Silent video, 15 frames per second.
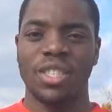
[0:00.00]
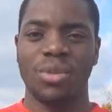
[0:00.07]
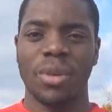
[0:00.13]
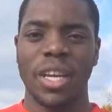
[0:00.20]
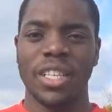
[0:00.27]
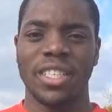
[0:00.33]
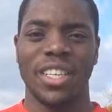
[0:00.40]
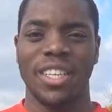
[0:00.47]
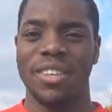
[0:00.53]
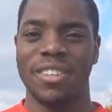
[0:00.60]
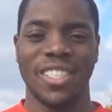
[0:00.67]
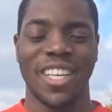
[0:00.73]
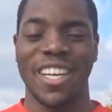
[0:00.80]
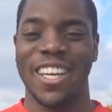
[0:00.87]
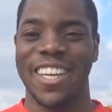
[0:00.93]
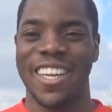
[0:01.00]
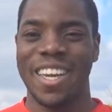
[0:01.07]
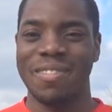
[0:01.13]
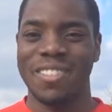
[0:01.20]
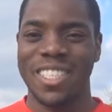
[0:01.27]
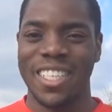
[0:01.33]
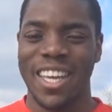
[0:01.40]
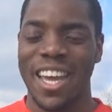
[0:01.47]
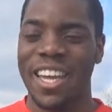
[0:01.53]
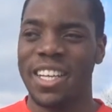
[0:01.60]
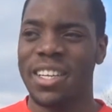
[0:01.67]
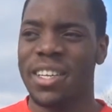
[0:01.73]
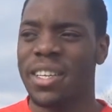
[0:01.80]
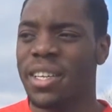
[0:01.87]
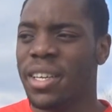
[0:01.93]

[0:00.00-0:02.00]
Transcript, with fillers: trick to use in that game of skate.